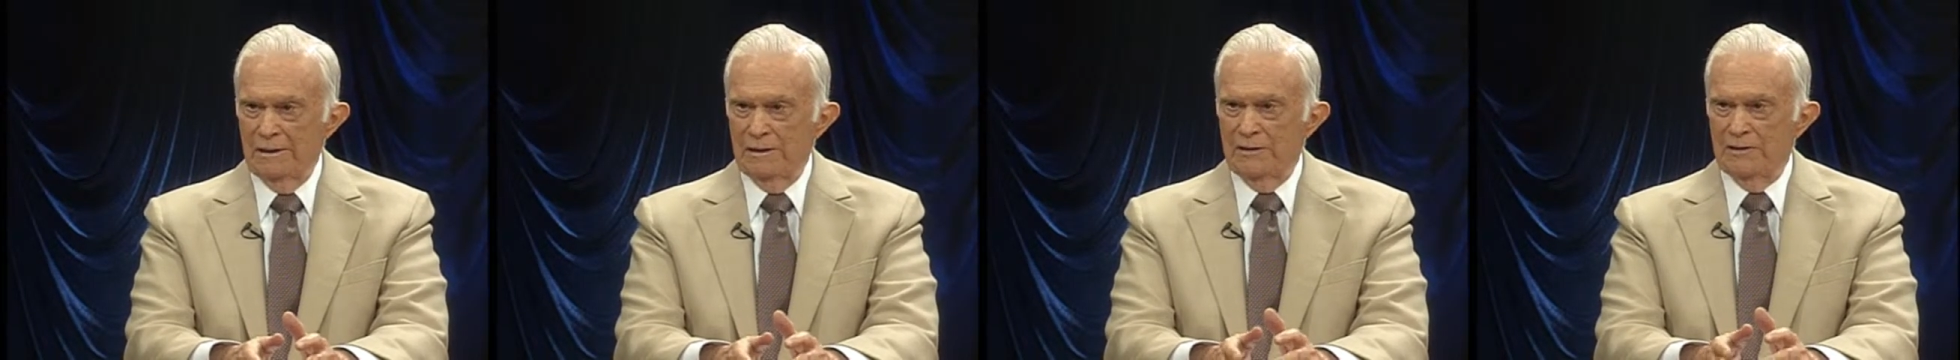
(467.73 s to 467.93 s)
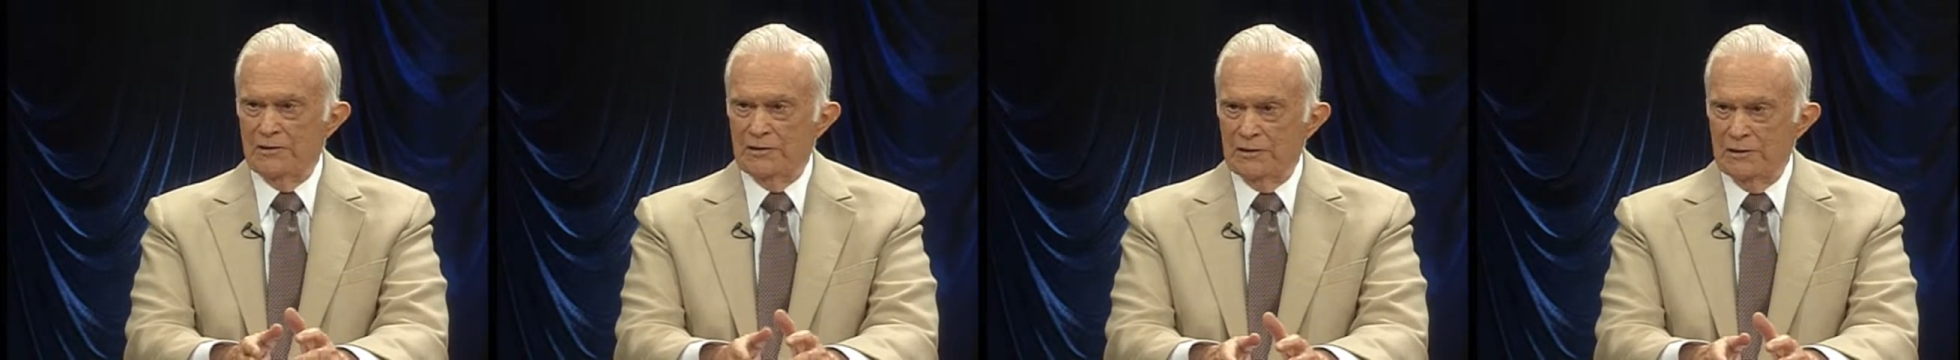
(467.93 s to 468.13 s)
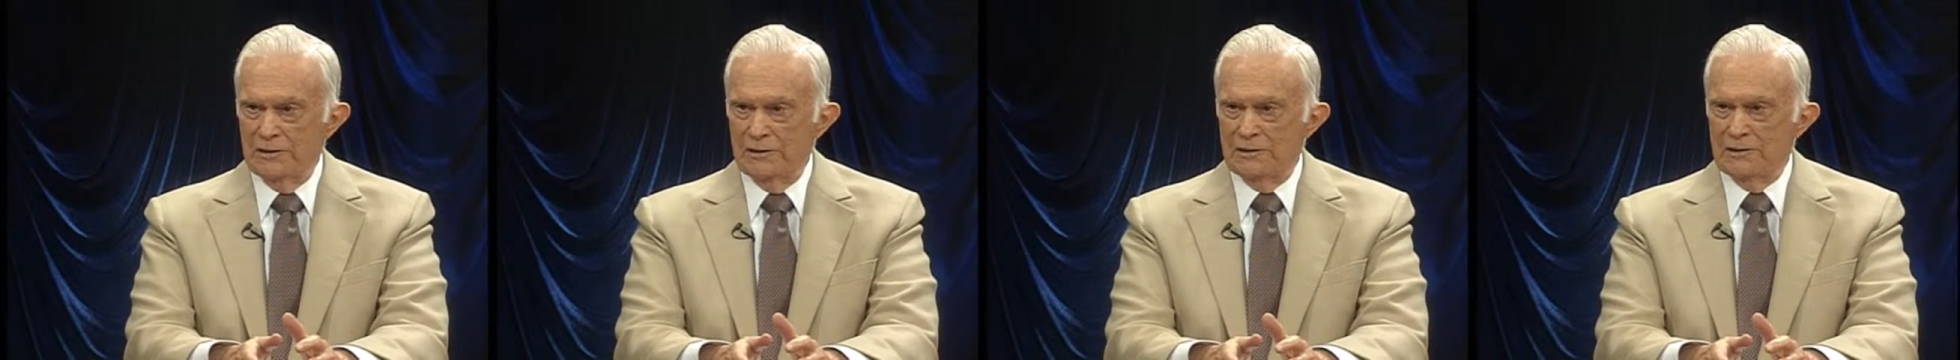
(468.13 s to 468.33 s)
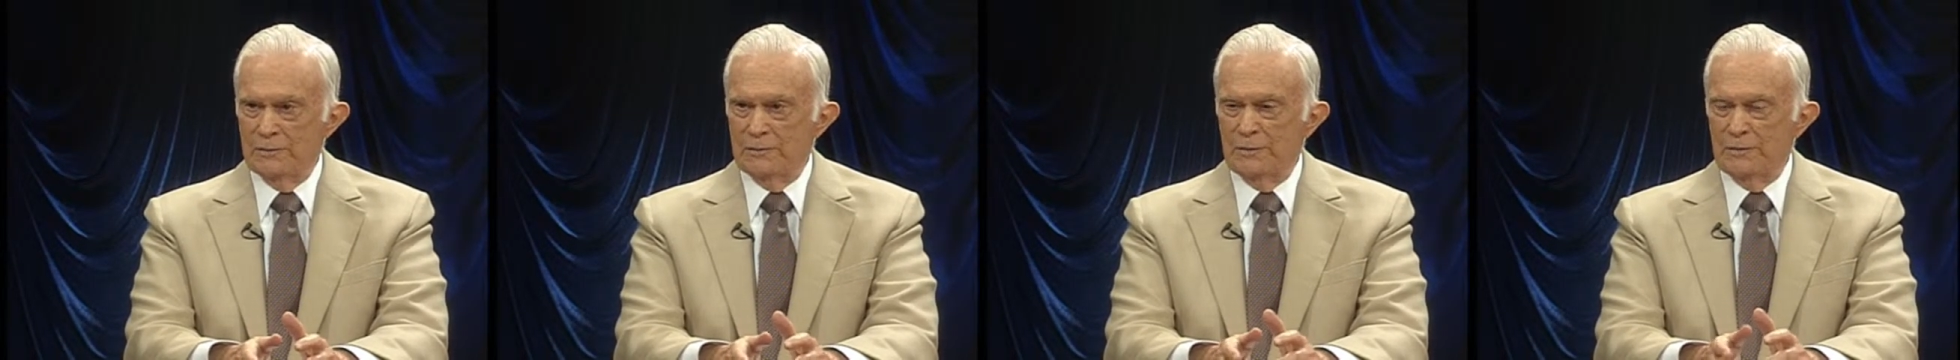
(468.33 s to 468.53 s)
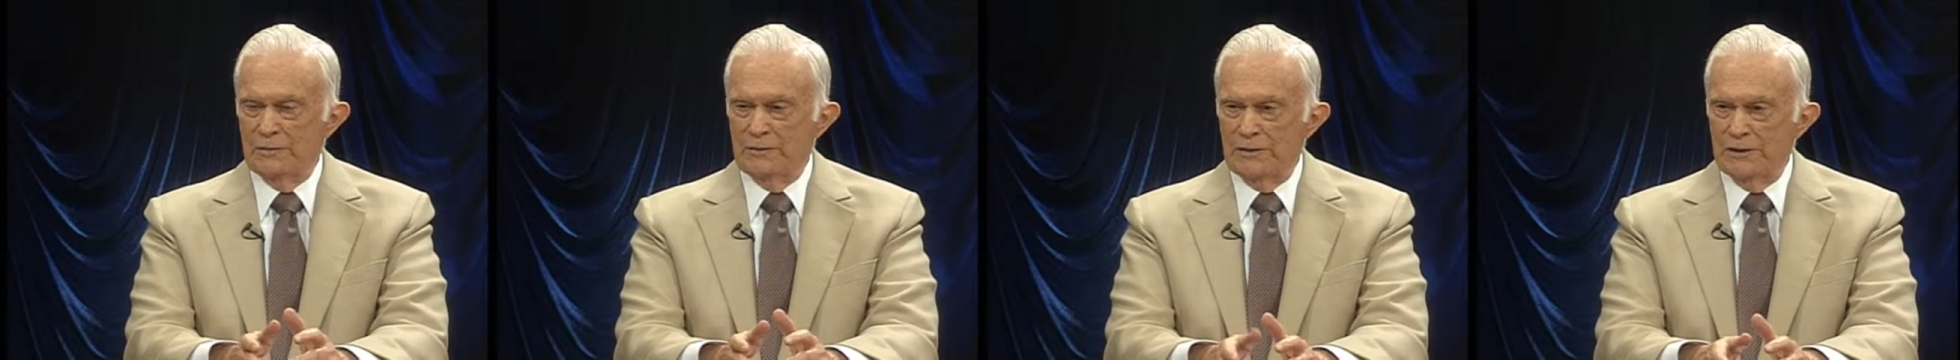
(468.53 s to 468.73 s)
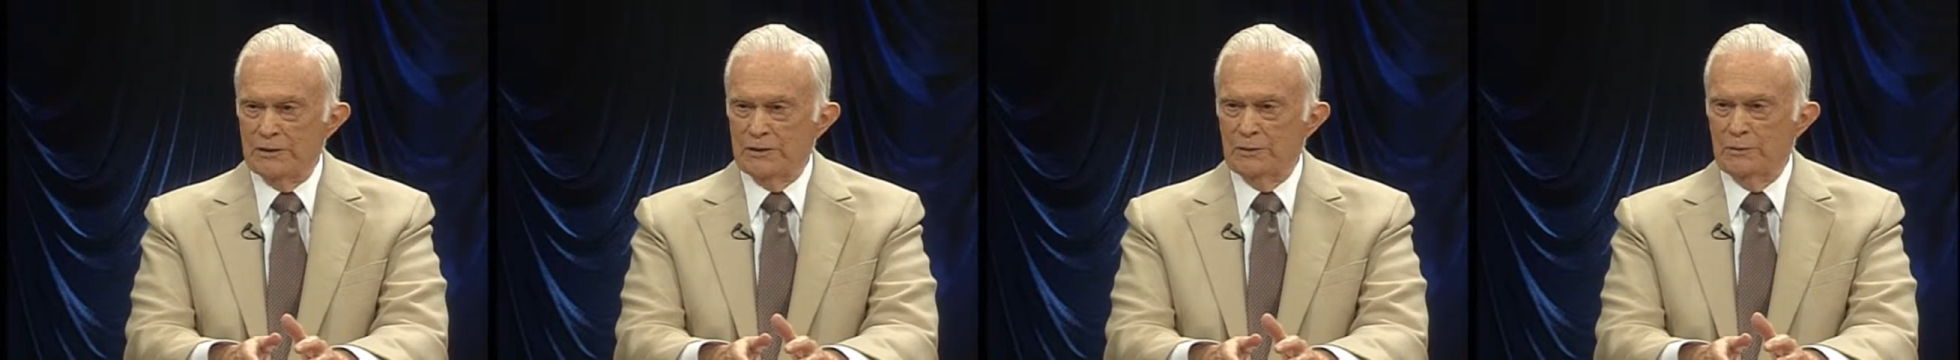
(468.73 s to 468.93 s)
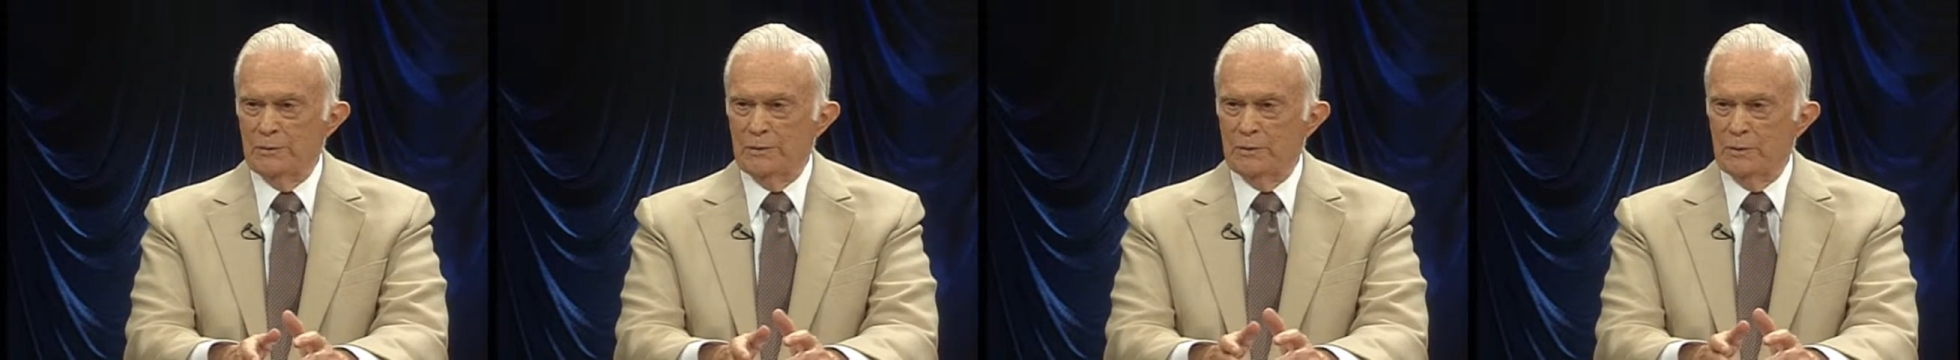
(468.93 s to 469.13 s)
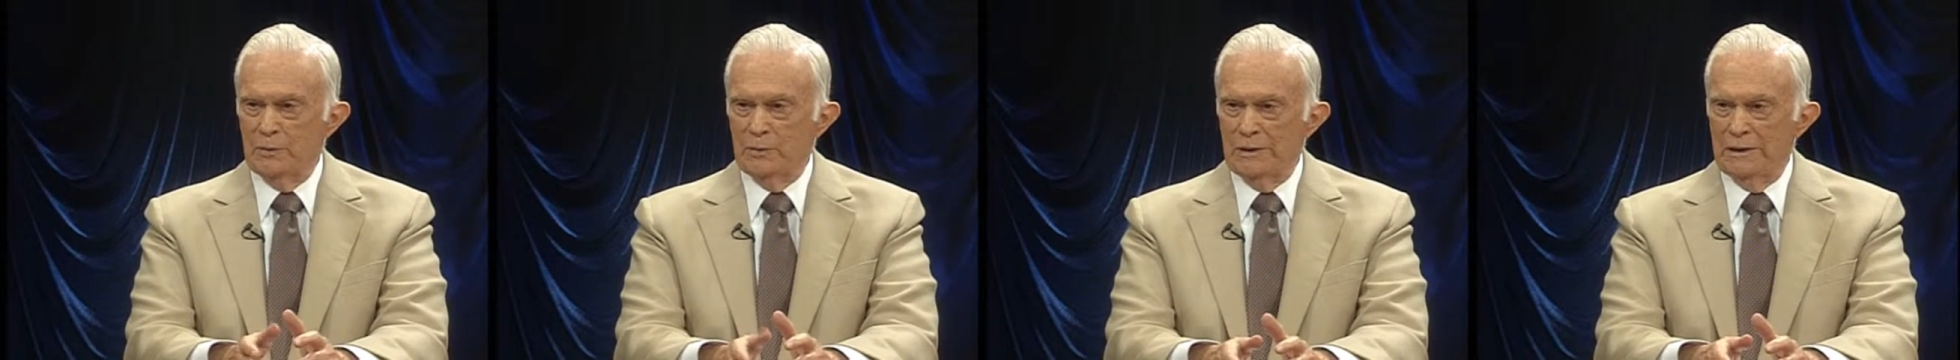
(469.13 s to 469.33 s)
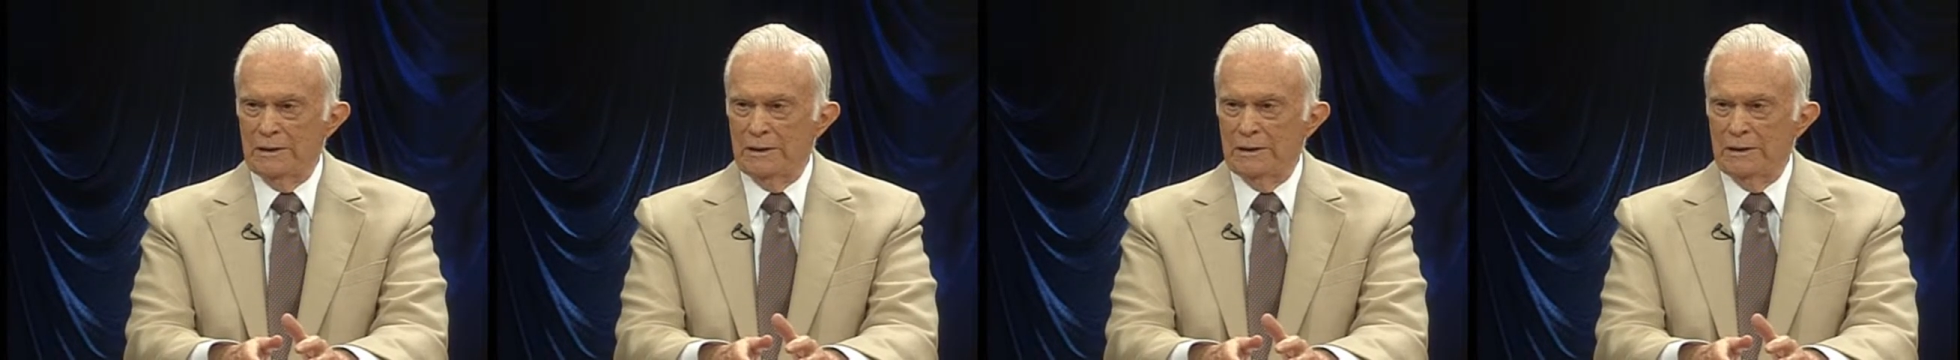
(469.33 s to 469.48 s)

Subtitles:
The sinister professional will win.